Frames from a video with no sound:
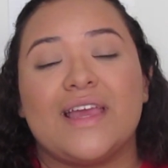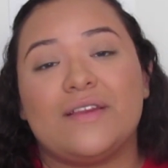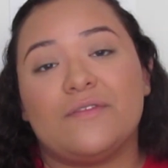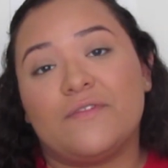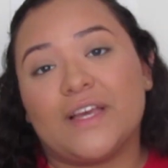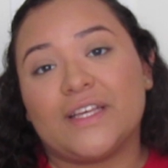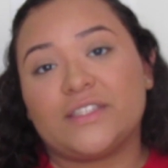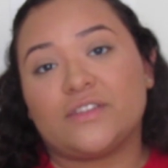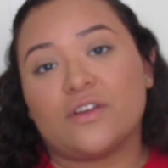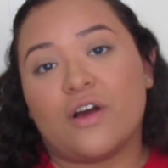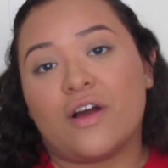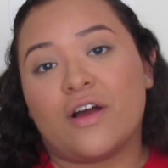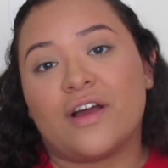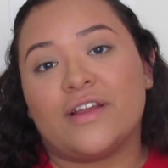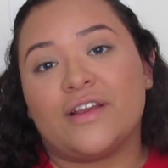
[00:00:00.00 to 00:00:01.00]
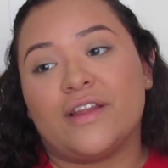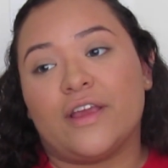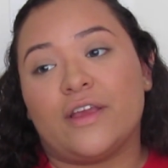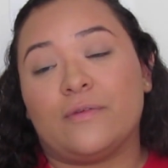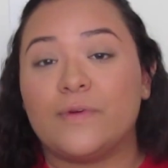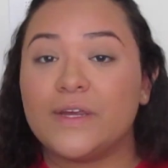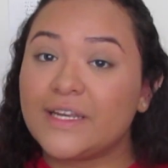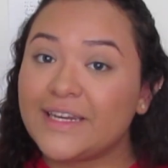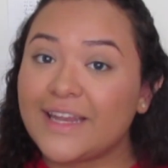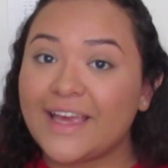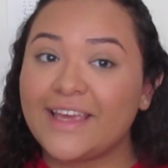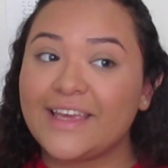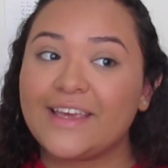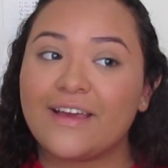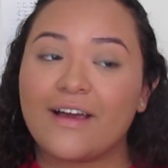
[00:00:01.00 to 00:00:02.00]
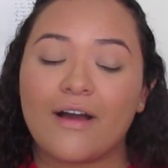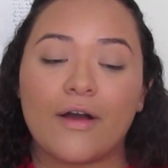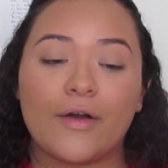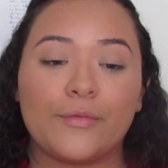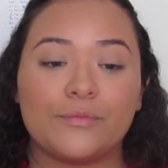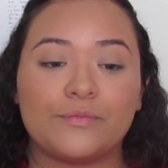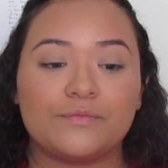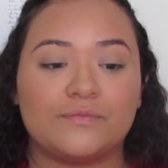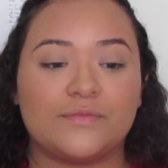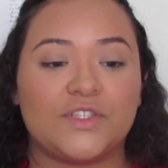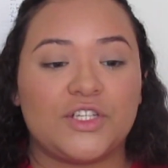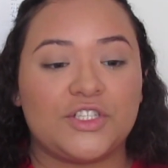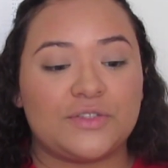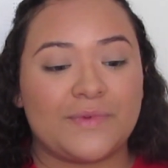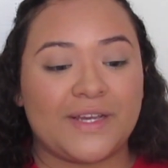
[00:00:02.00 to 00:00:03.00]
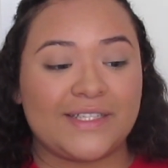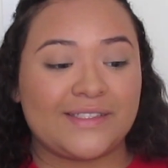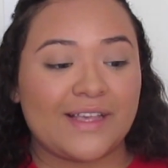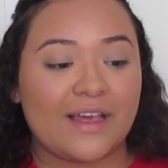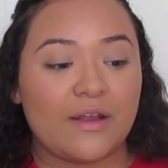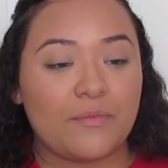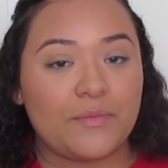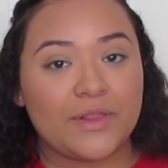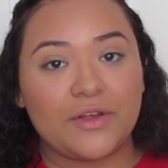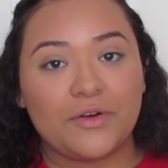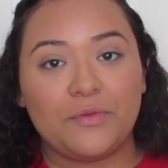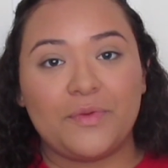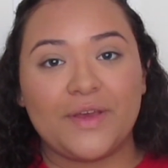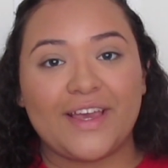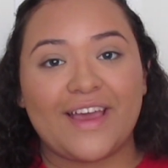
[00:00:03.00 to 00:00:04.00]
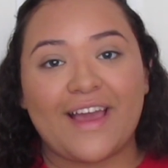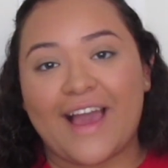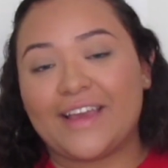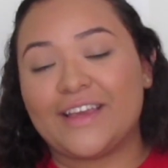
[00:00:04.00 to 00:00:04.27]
invest on a ring light, change my setup a little bit.